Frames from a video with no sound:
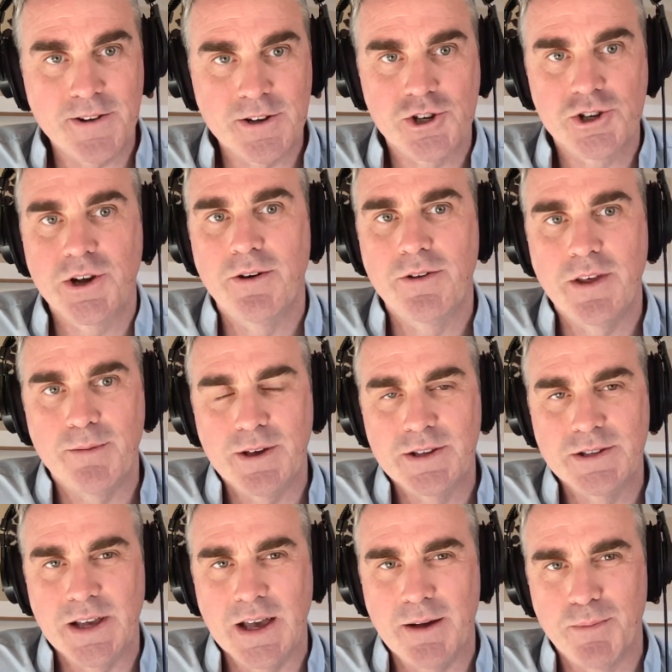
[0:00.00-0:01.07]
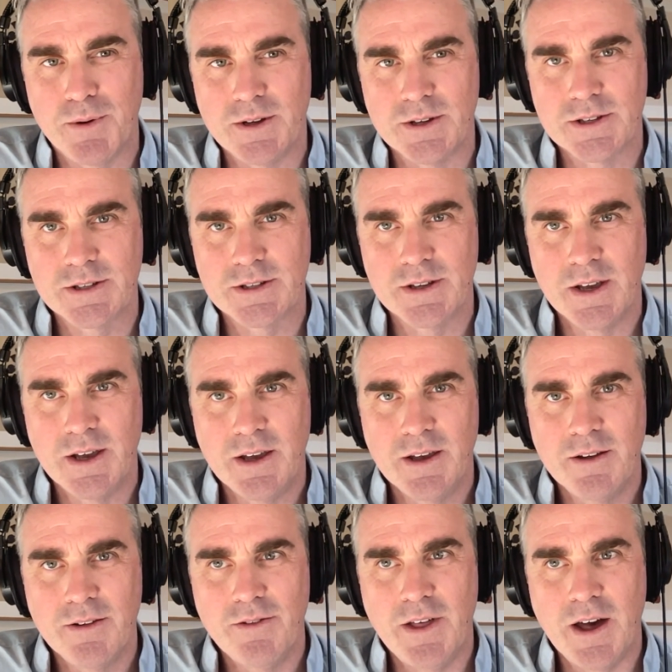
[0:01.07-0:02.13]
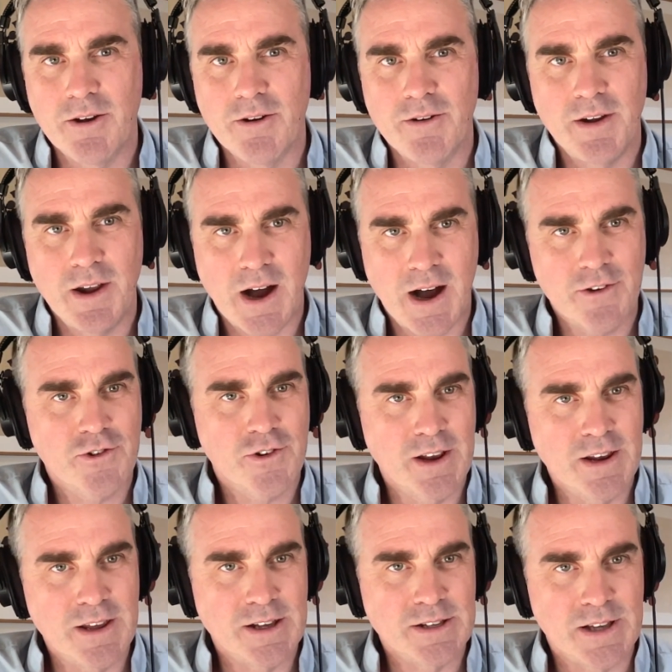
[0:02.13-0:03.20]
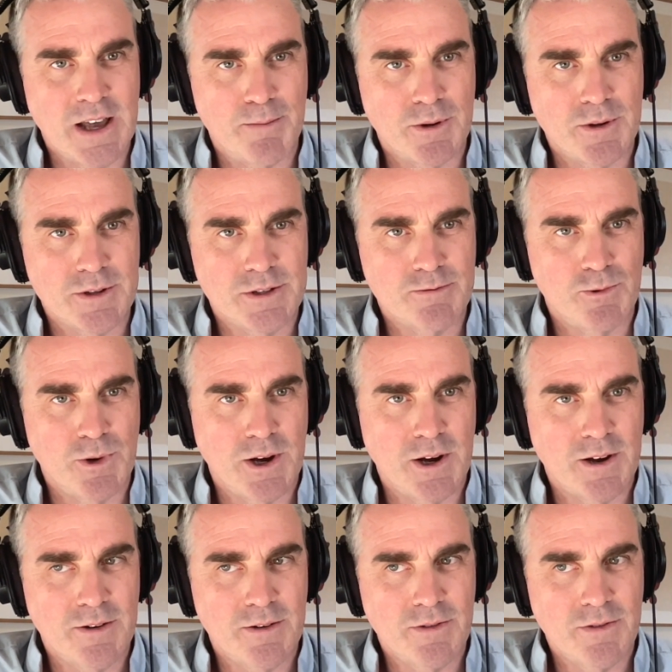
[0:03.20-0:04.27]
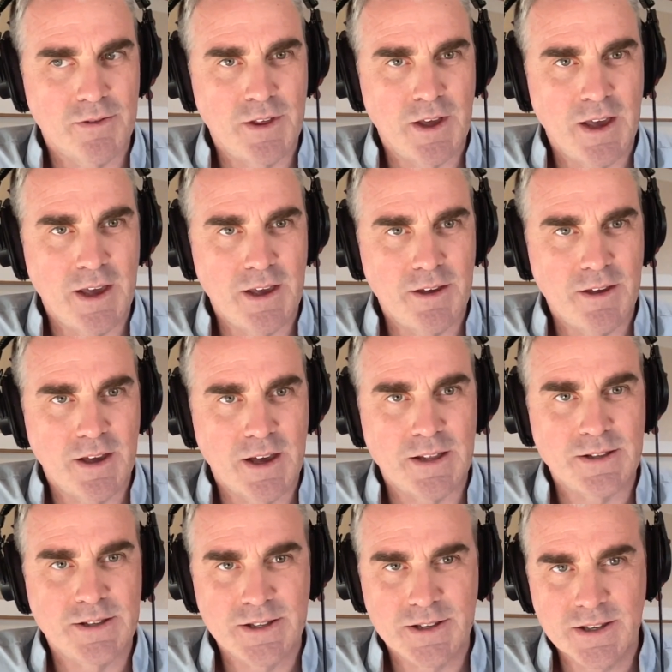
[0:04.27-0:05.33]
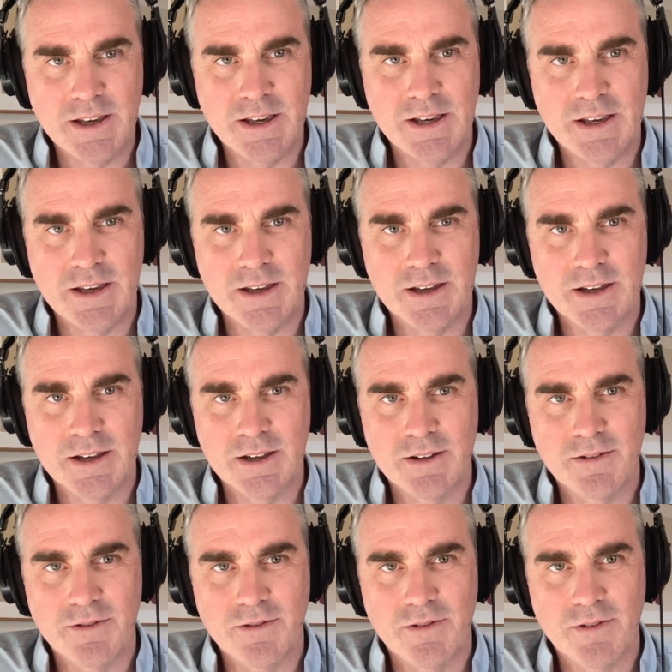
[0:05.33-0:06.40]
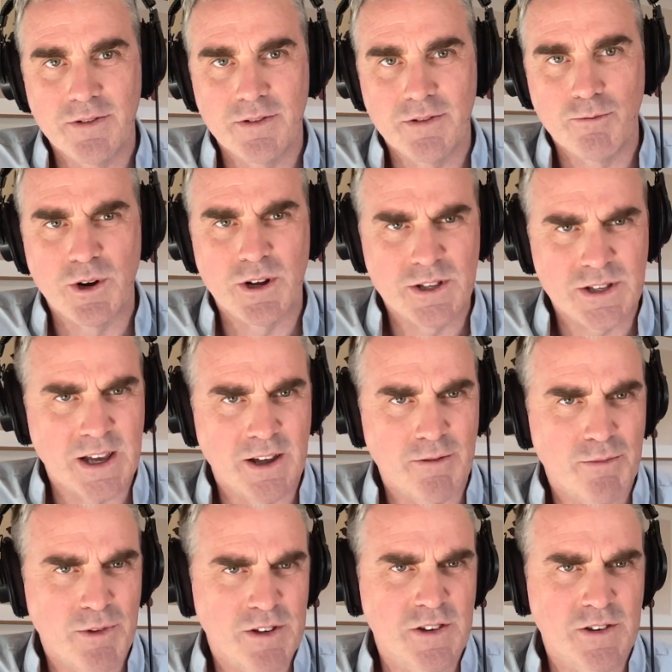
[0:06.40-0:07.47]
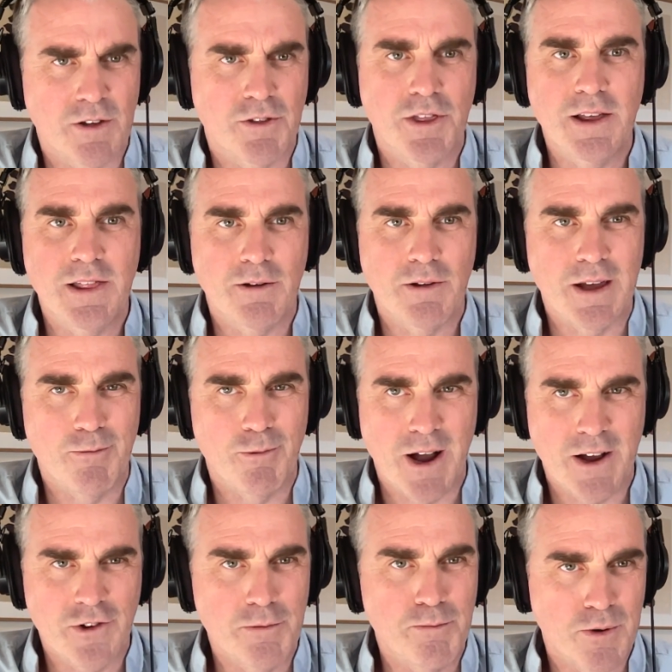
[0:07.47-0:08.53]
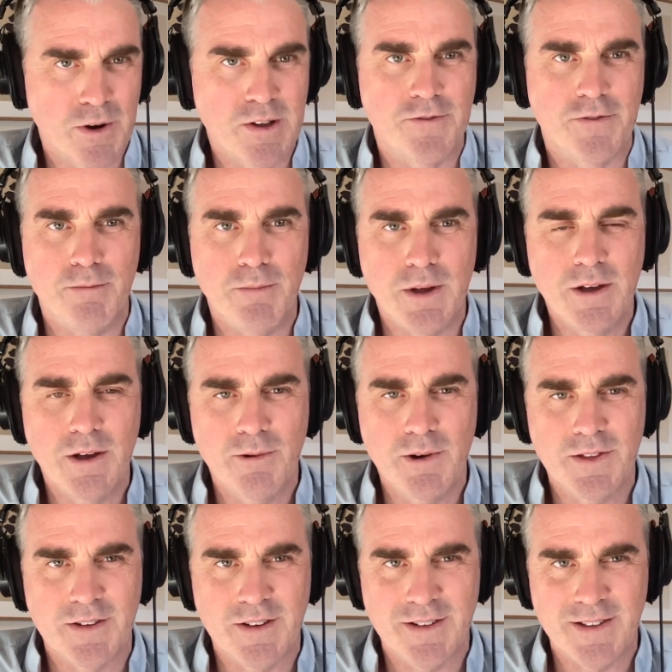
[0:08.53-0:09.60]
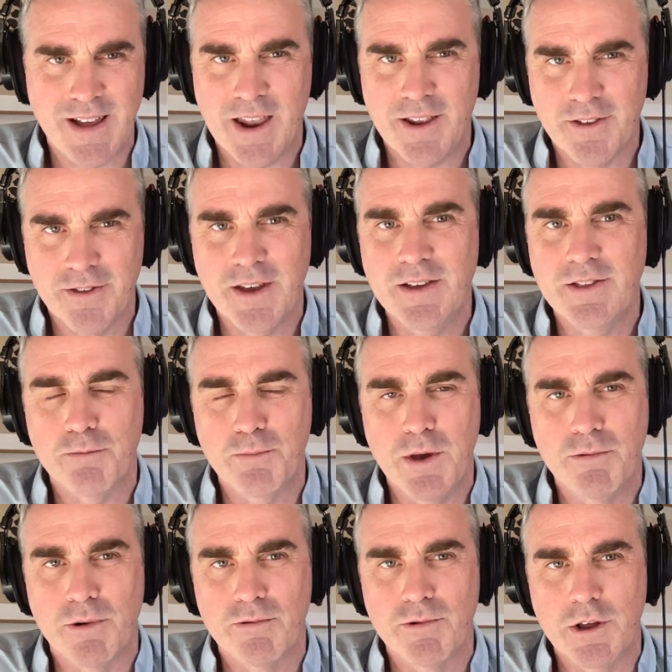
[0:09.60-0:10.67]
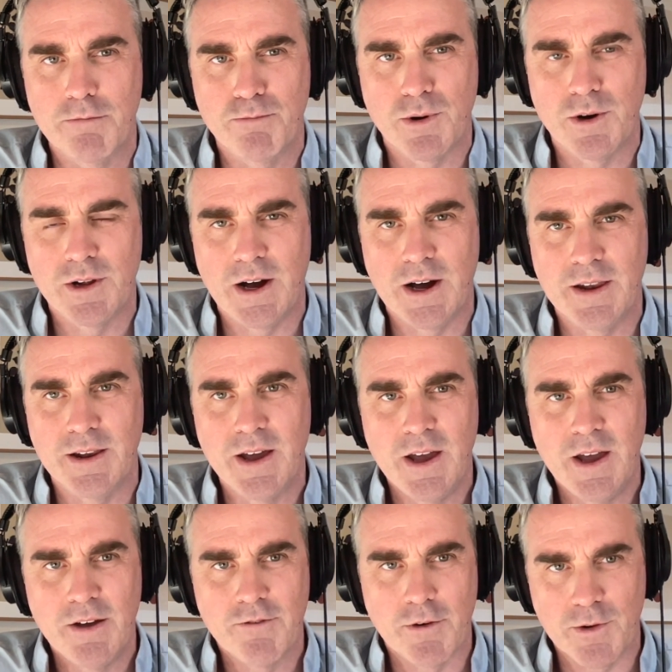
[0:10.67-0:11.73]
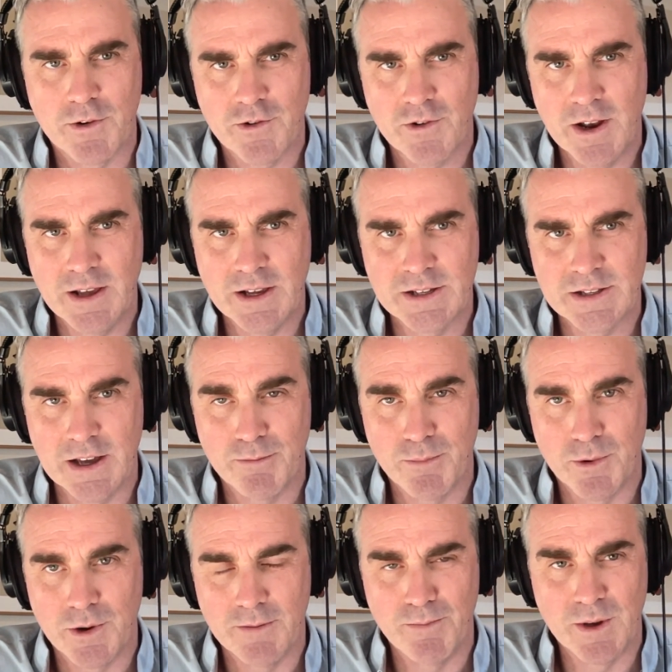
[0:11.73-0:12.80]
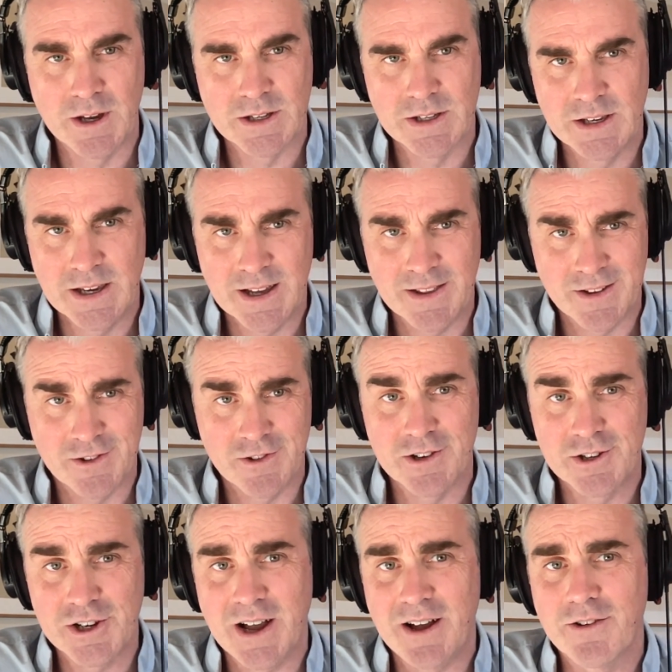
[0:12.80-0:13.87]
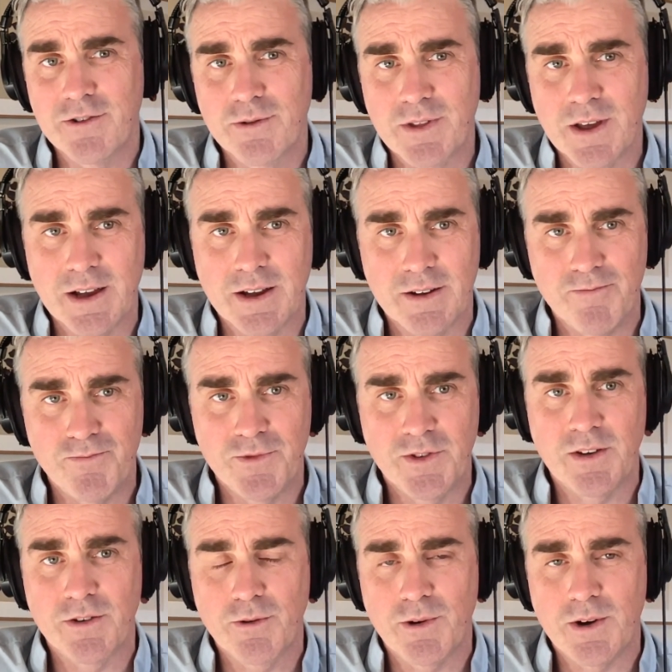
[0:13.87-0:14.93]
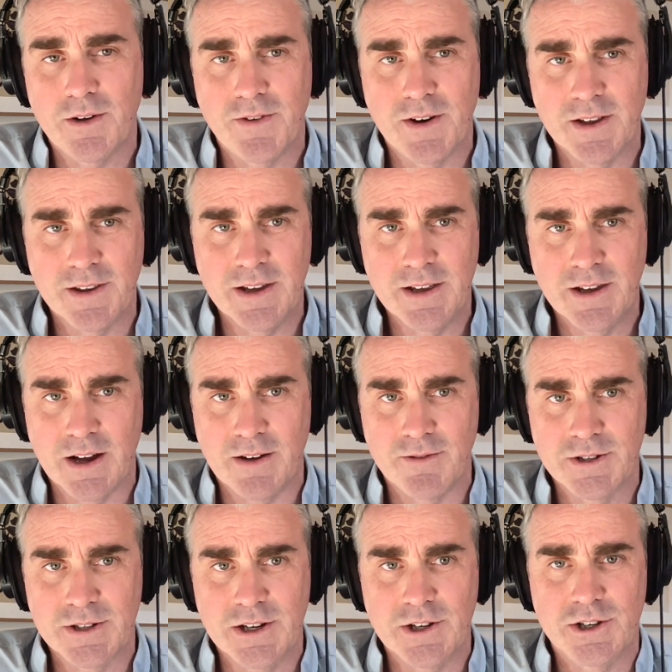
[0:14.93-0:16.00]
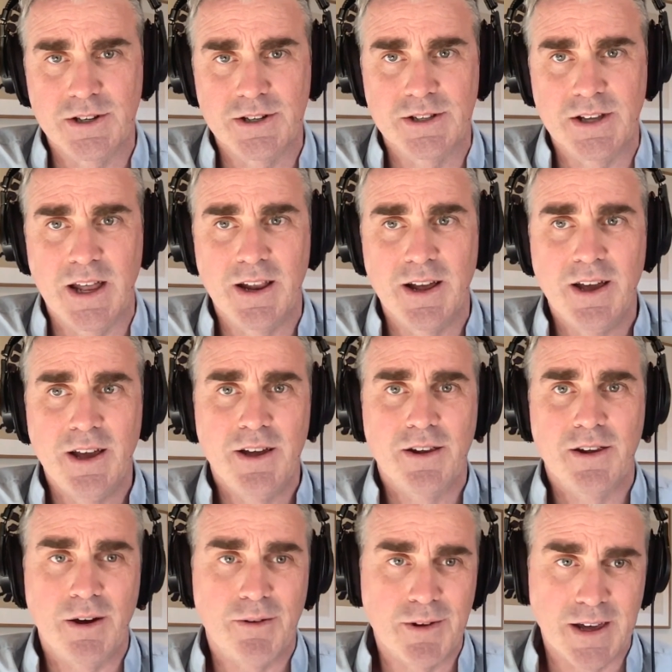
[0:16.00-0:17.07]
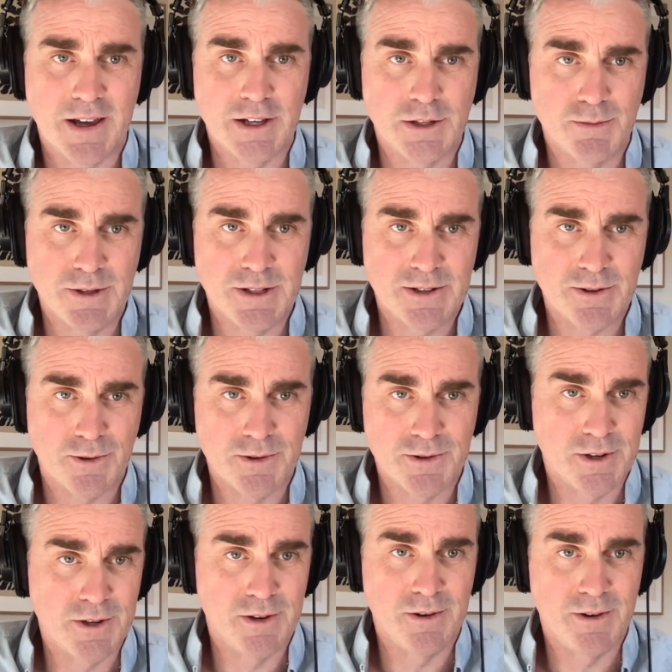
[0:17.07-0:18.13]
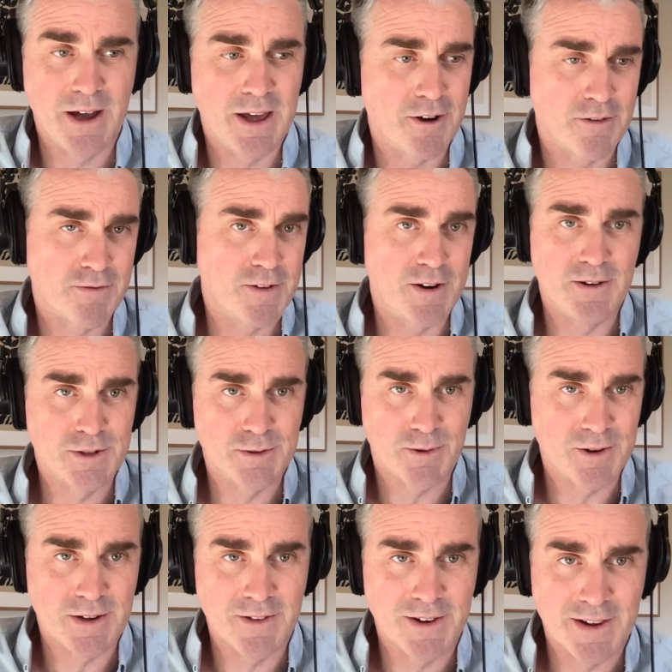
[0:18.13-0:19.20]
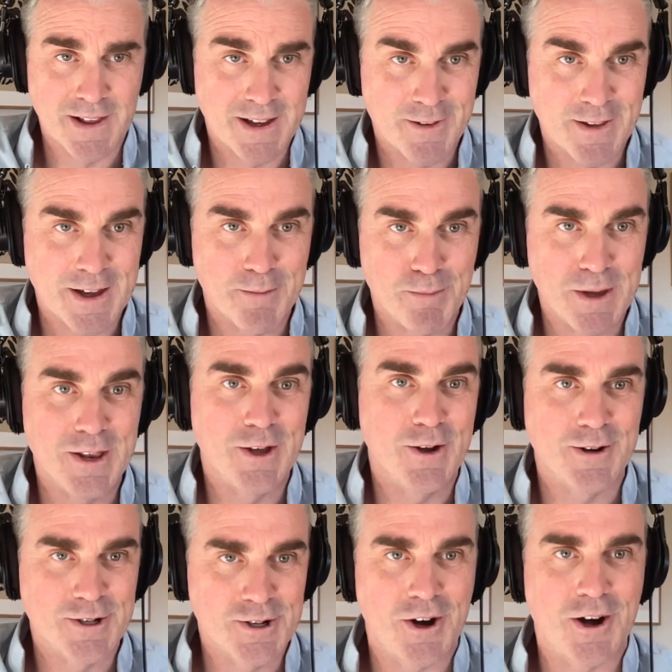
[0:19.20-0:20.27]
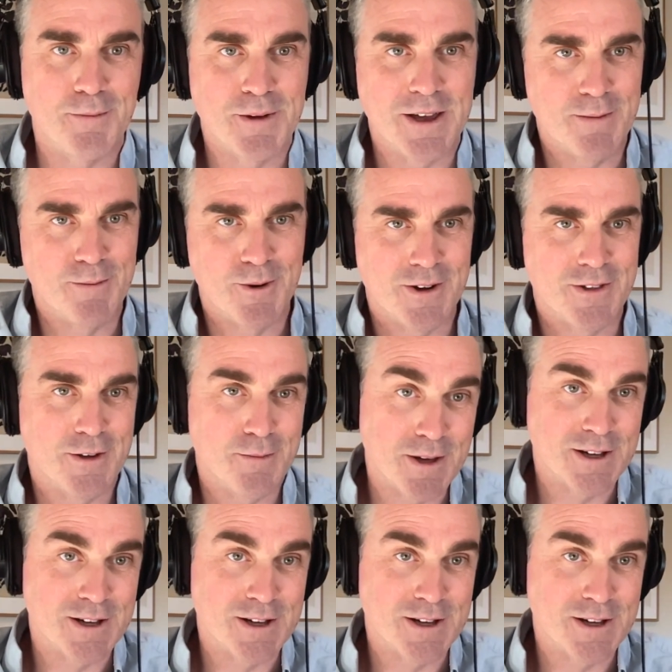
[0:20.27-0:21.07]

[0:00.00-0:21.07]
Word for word: show them examples that are not training examples where they can see where it's like this is a thing that like we're actually pretty familiar with it's just not a thing that people really pull on from a training yeah. standpoint because again the, the challenge with like a sales qualified lead conversation is that no one likes to be sold to and our phones won't mm. even let like bdrs call me anymore they'll be like